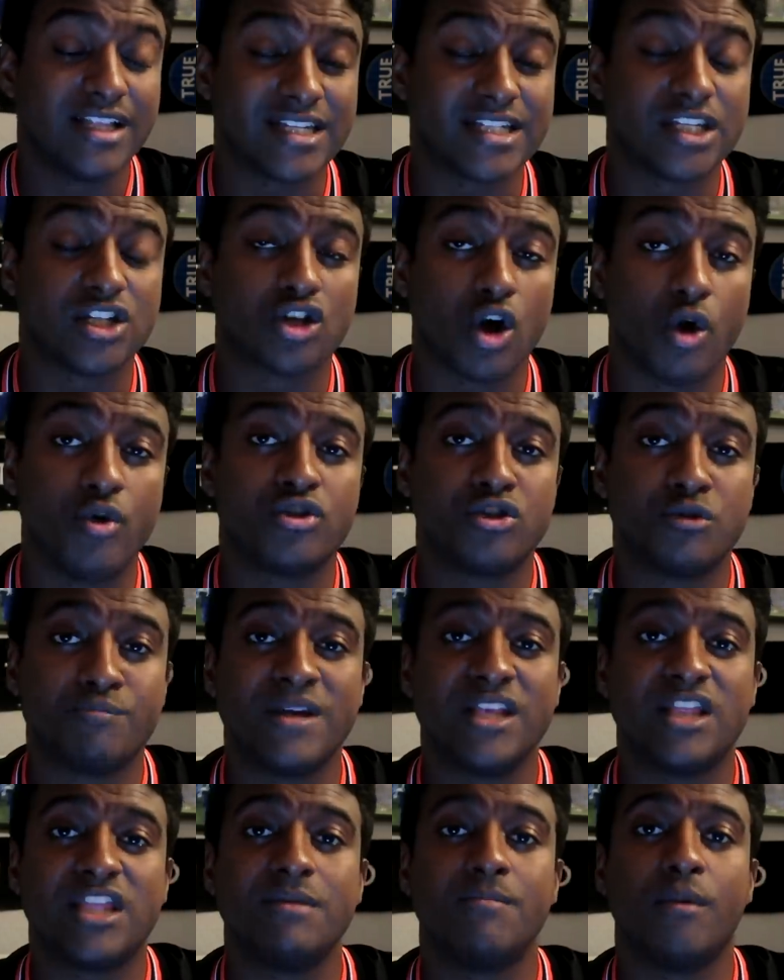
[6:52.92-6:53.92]
this is going to
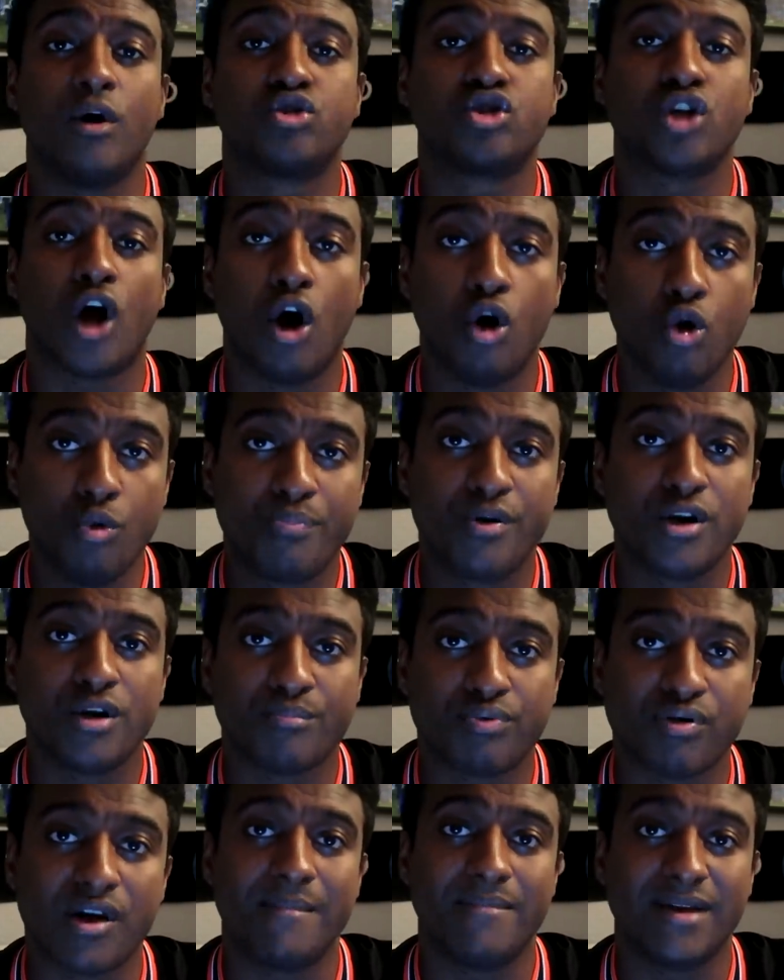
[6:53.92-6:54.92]
be the most
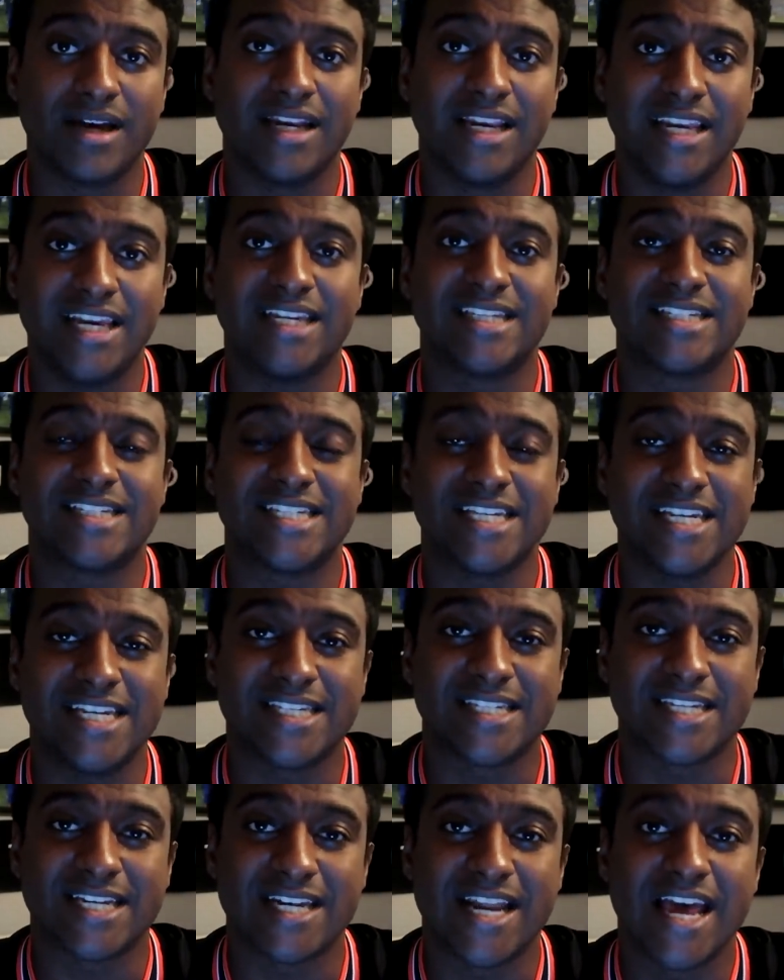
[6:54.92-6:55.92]
open Premier League
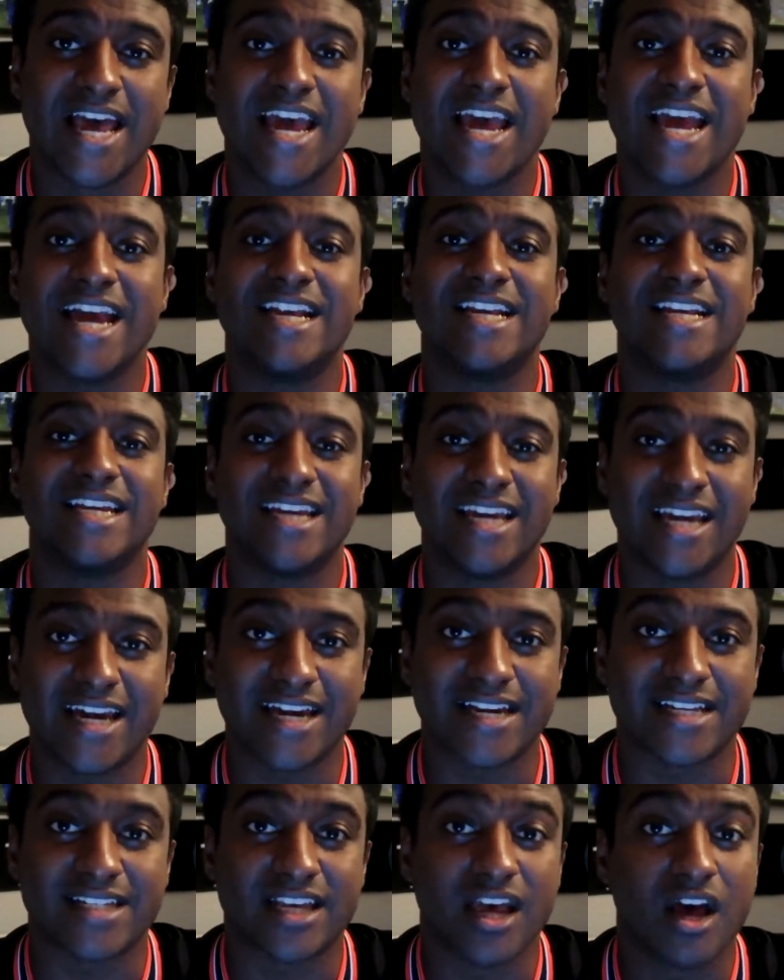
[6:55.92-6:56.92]
season in
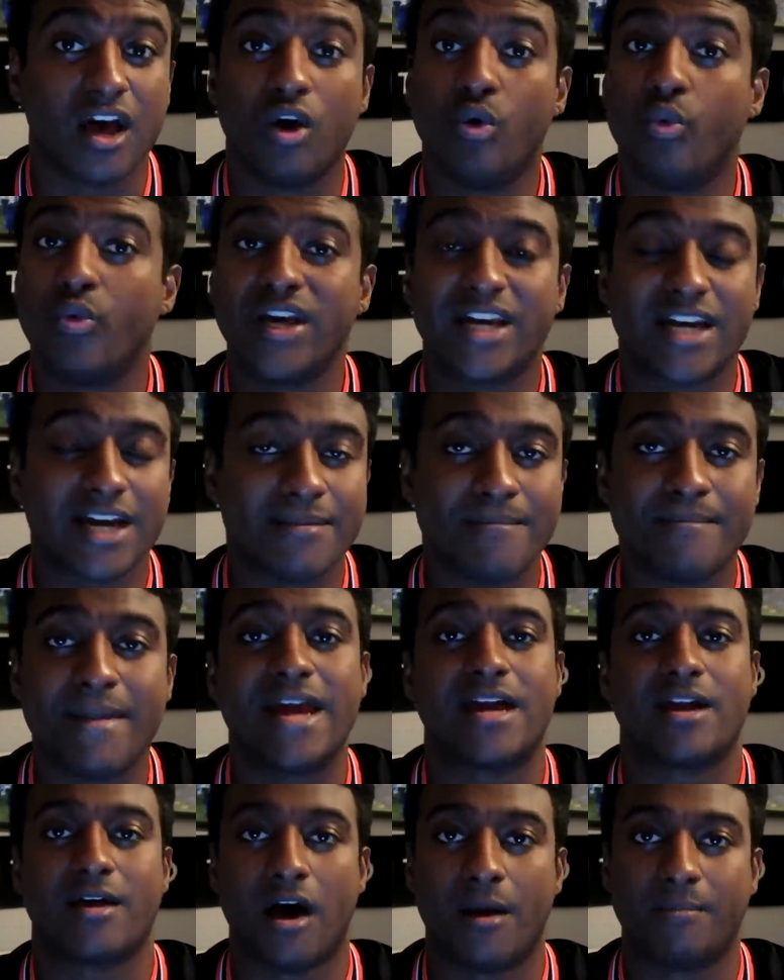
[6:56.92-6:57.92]
years. We can
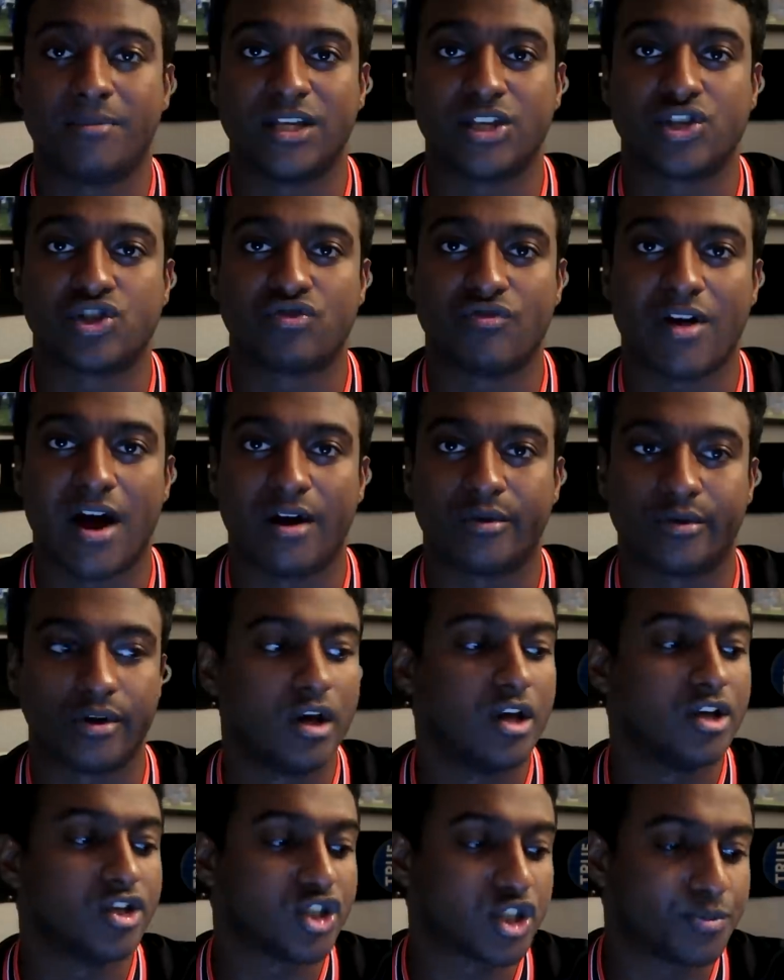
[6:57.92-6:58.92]
make up this ground.
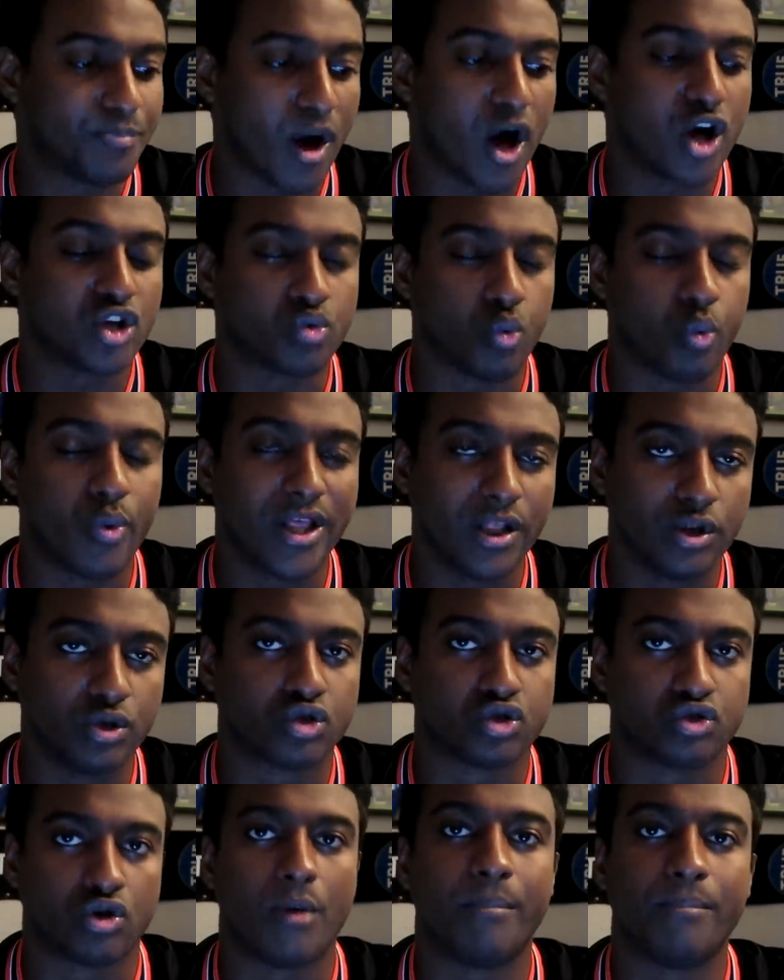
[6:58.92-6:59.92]
Spurs will
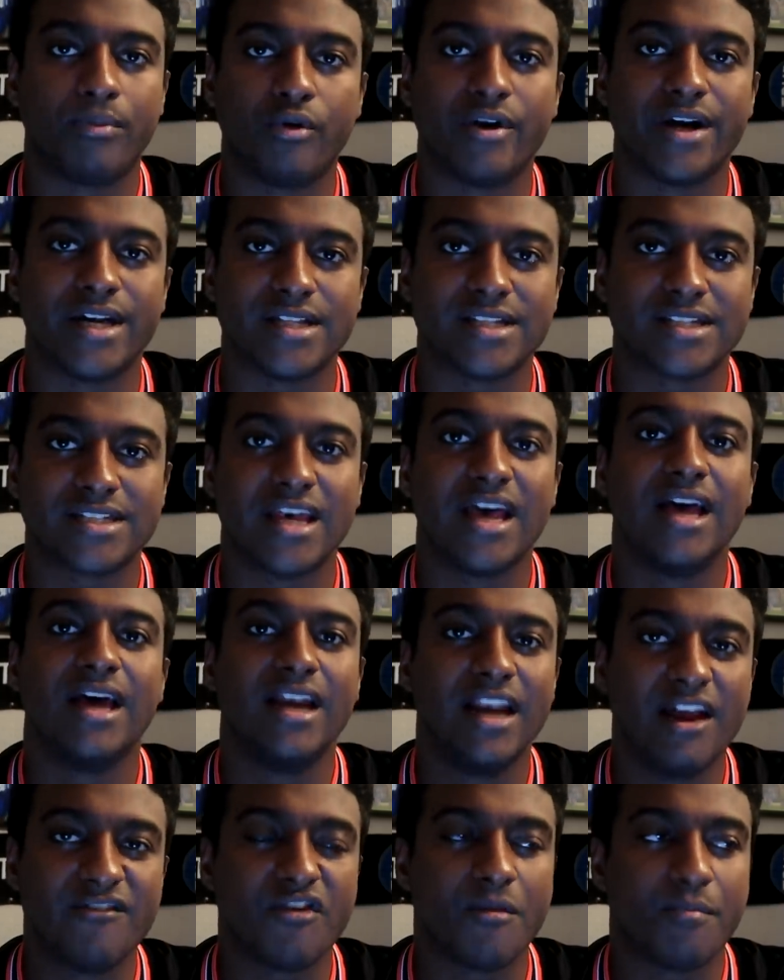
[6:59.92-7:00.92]
drop points.
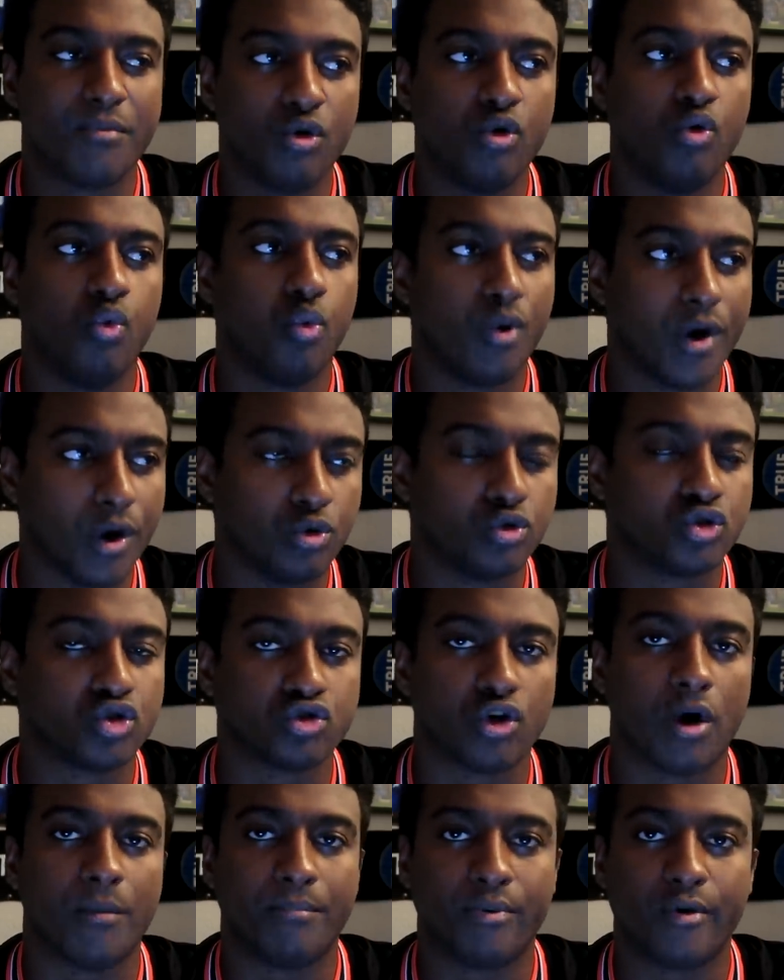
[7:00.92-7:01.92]
Liverpool will
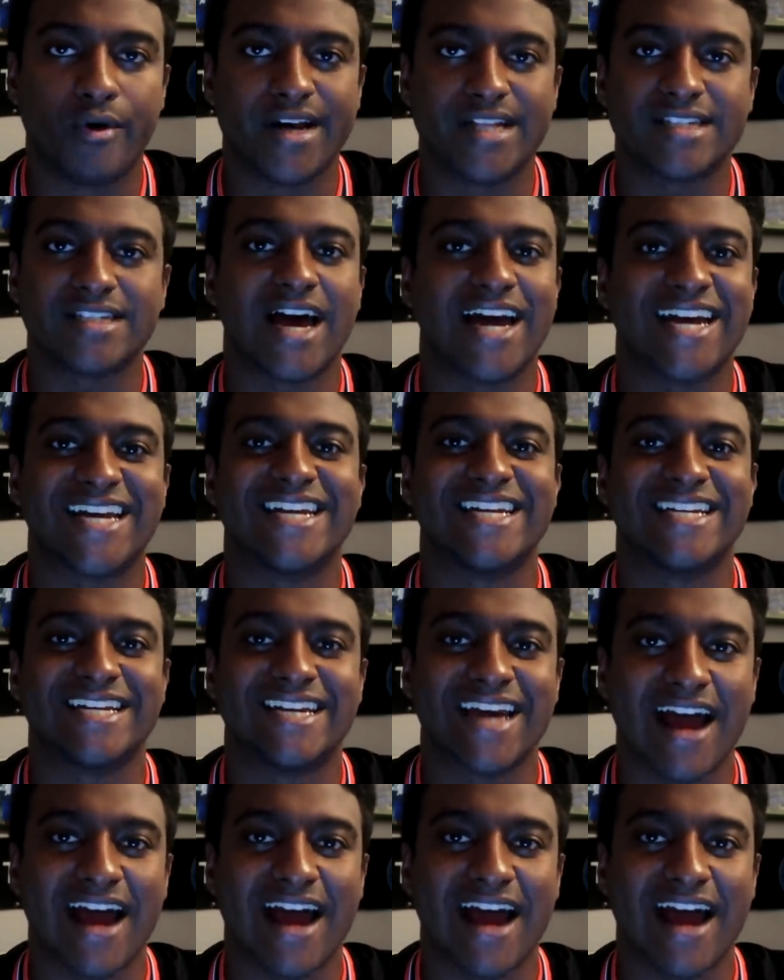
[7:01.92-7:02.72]
drop points. I can